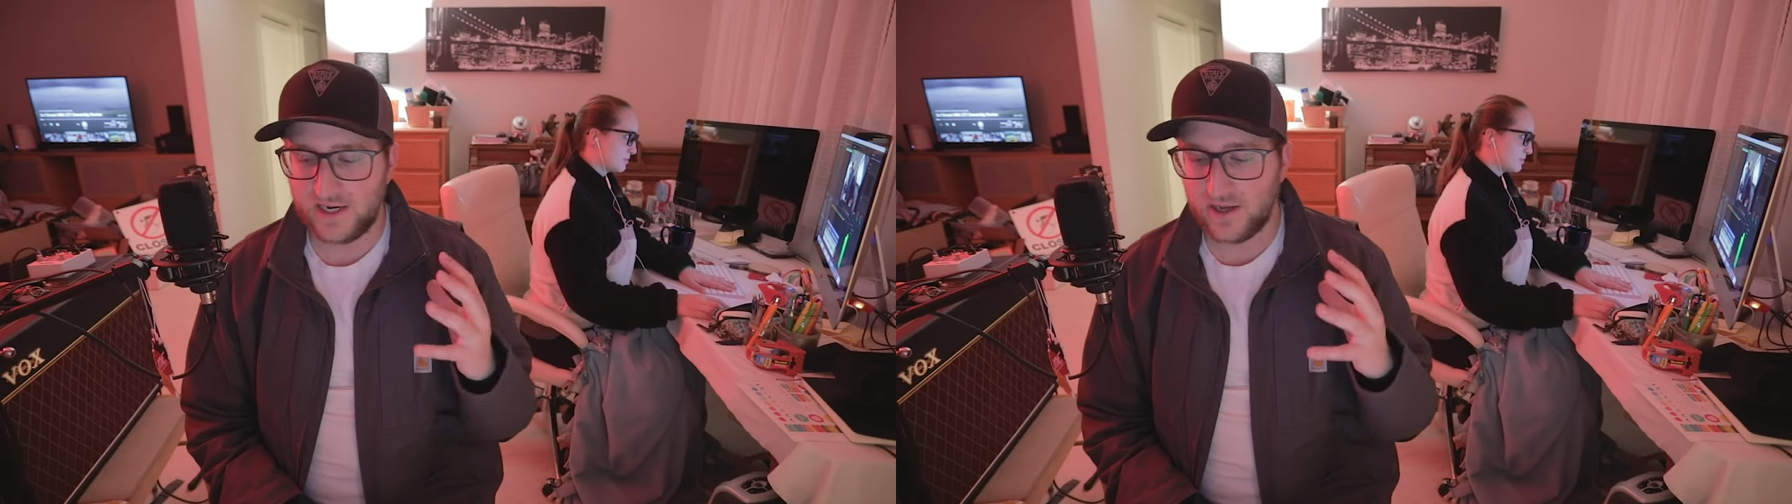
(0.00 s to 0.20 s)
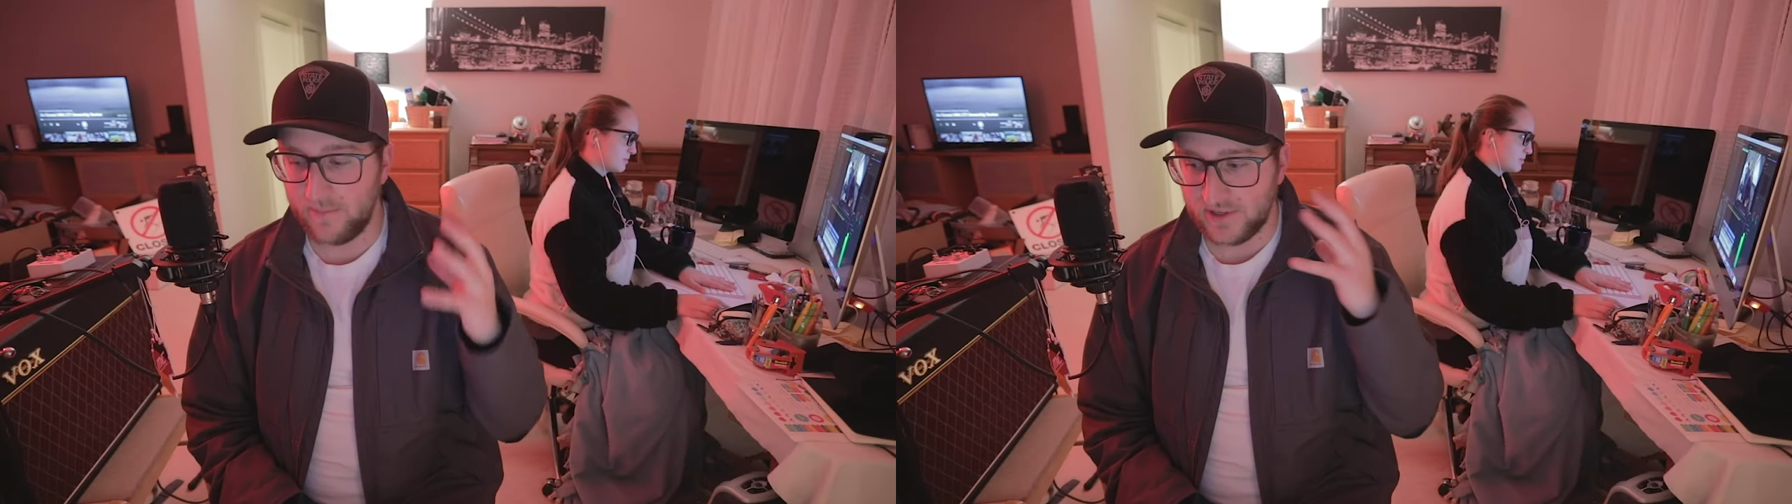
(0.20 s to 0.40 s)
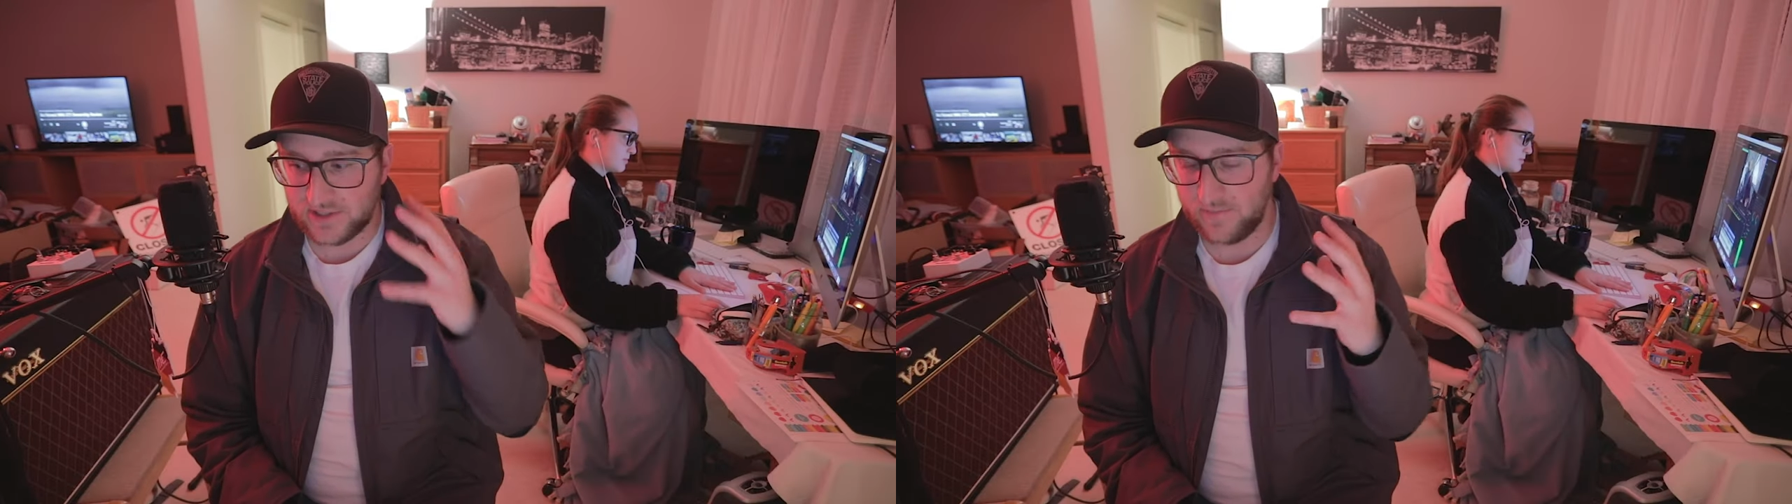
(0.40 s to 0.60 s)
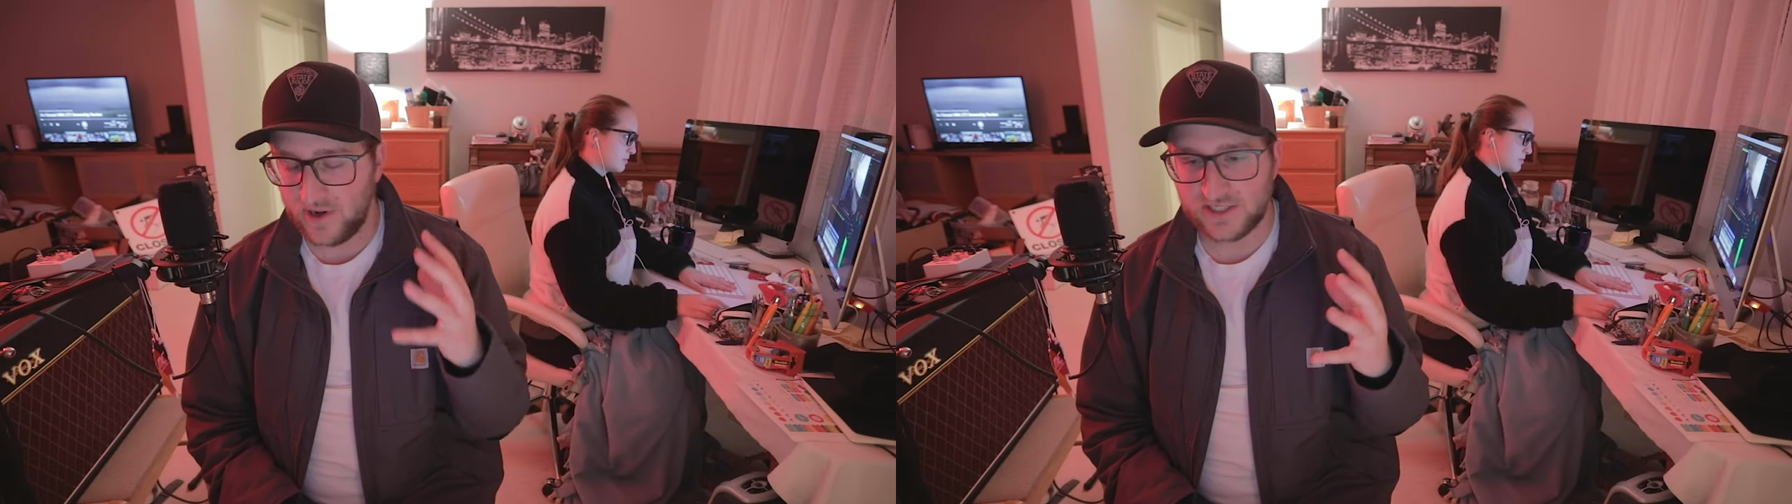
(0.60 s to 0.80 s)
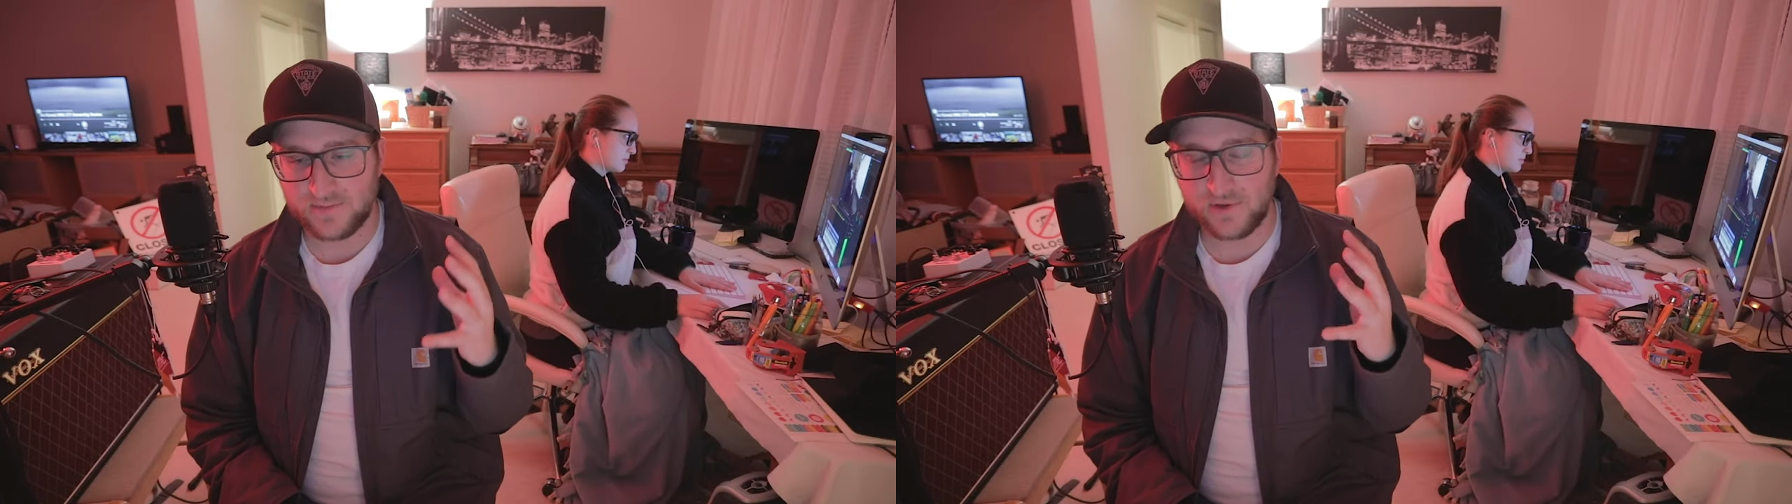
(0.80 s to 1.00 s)
And a bunch of
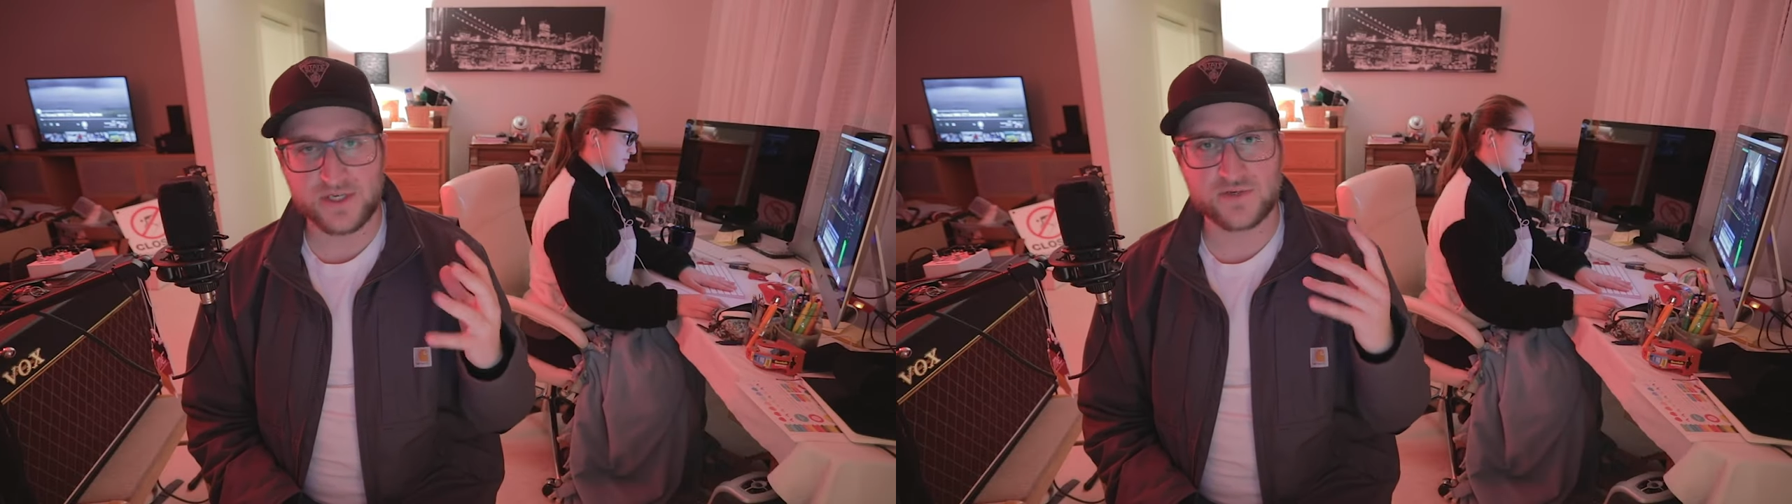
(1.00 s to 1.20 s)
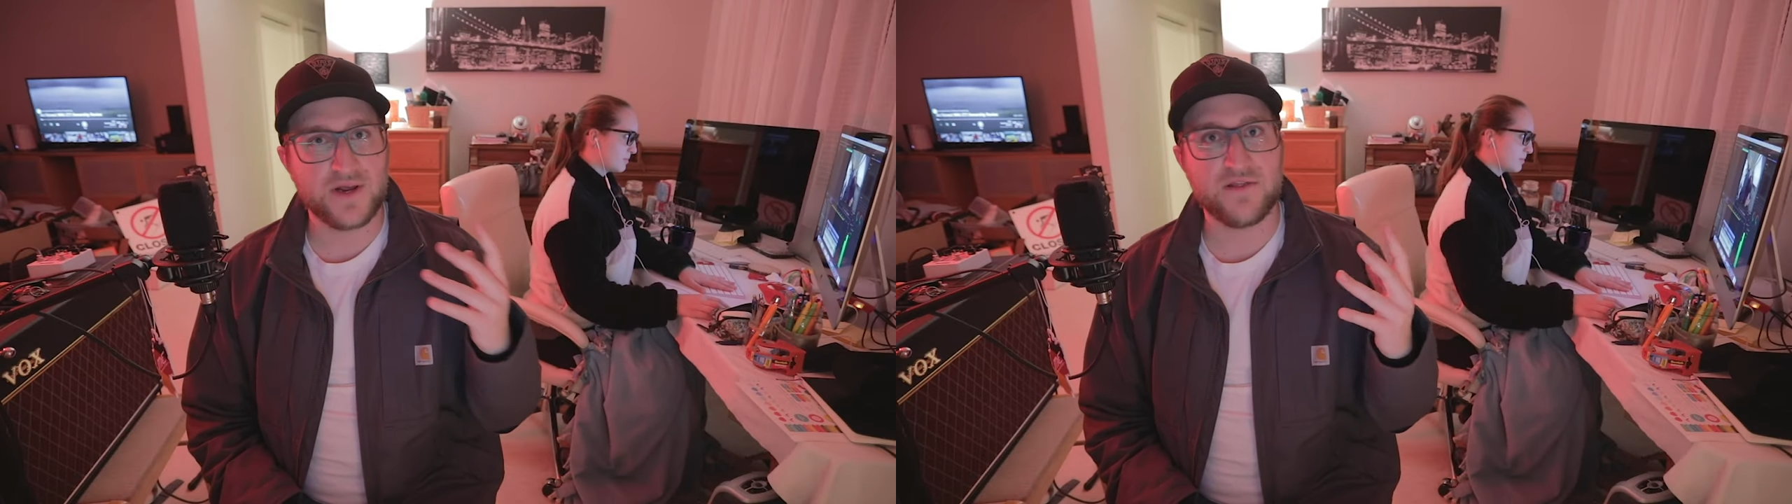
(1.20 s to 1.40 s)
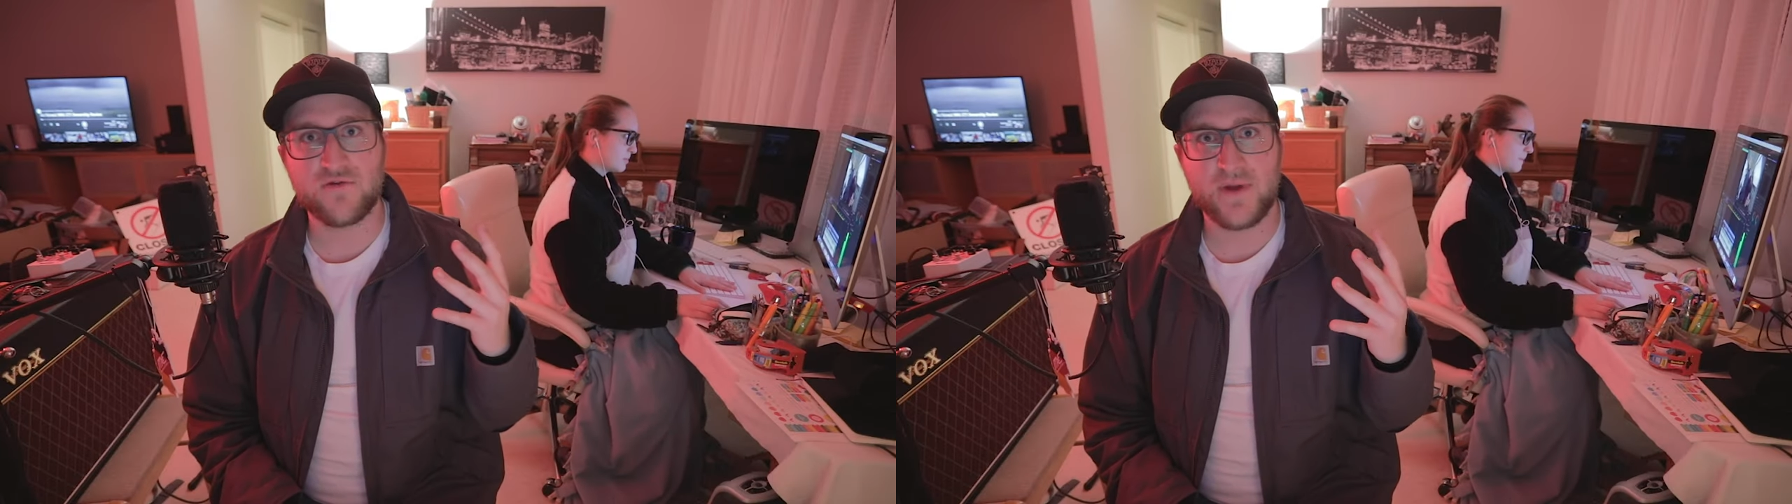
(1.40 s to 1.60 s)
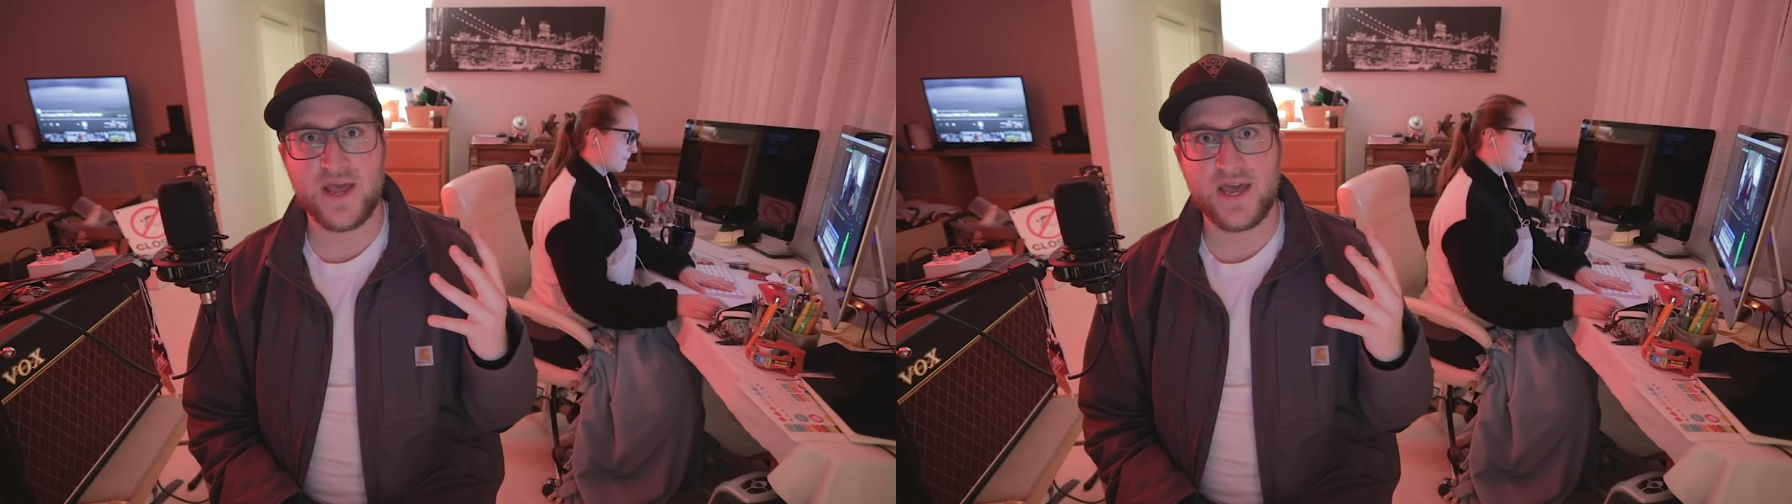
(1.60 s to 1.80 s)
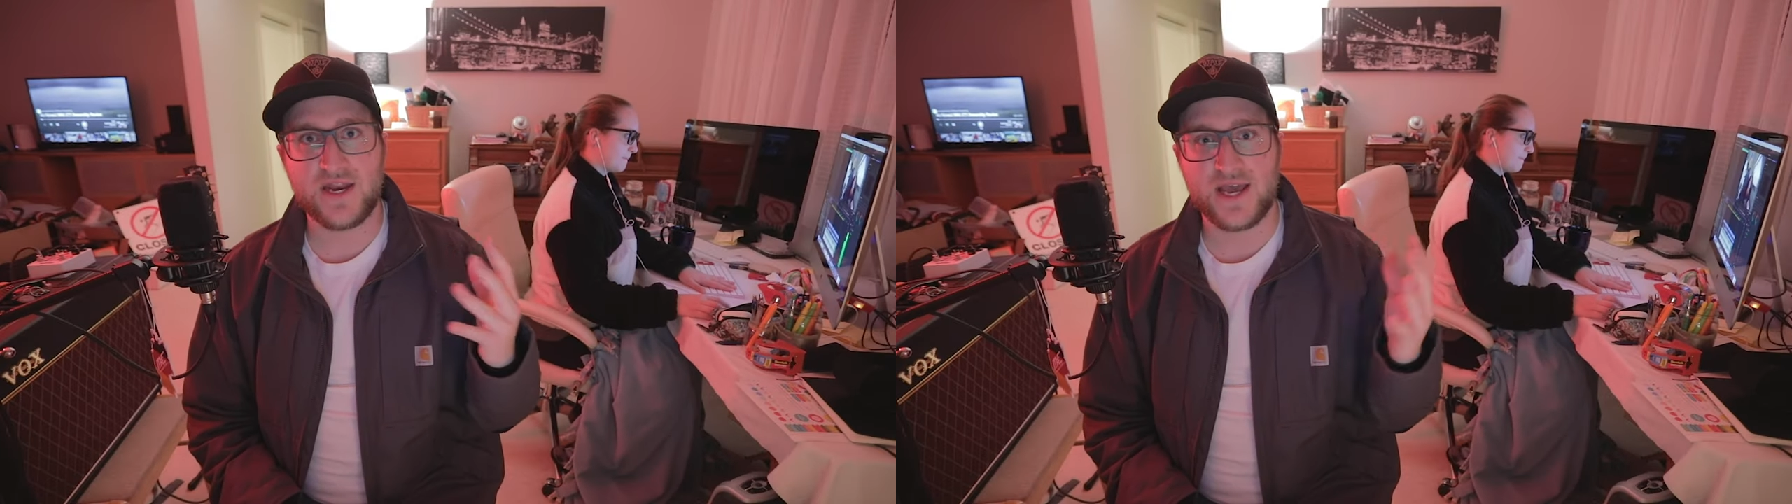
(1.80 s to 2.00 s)
possibilities ran through my
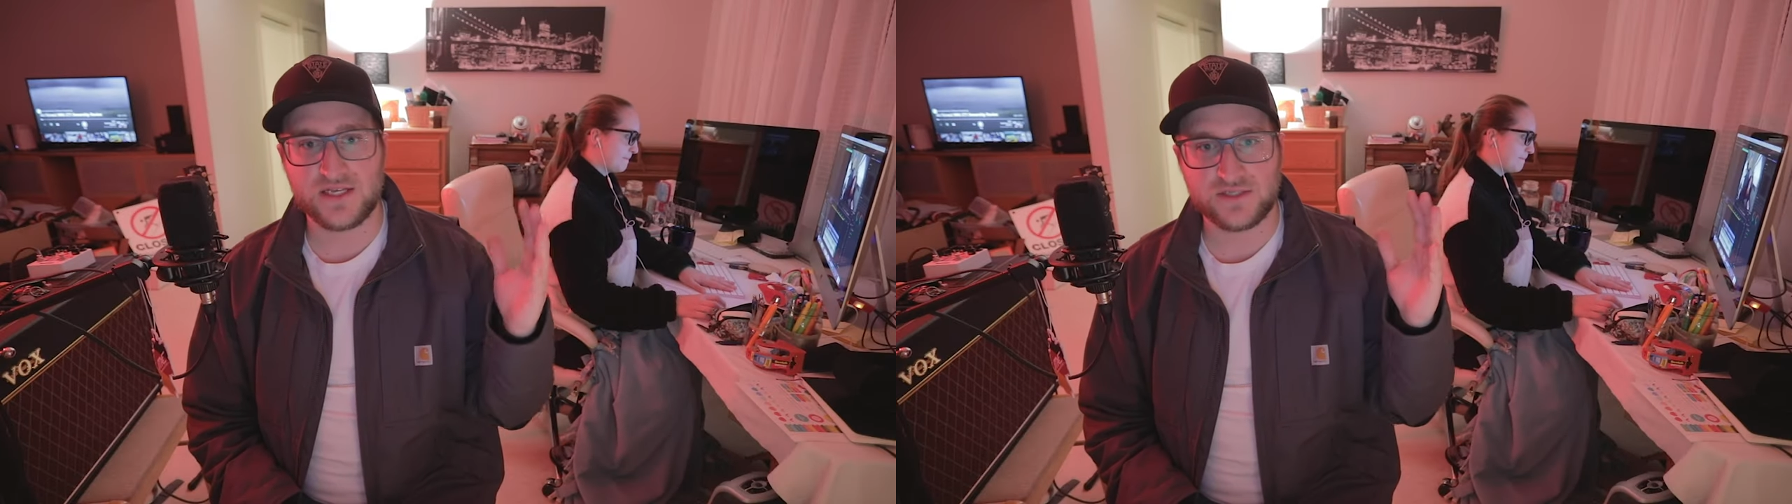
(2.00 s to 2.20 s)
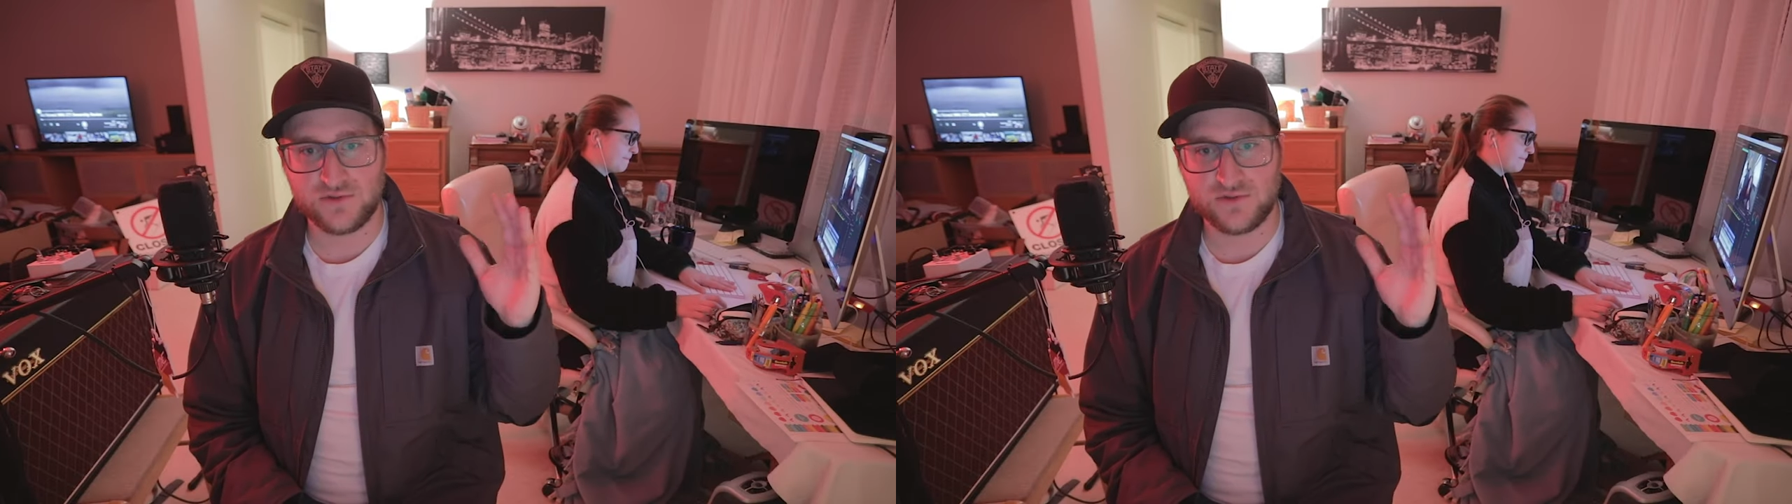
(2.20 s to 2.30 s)
head as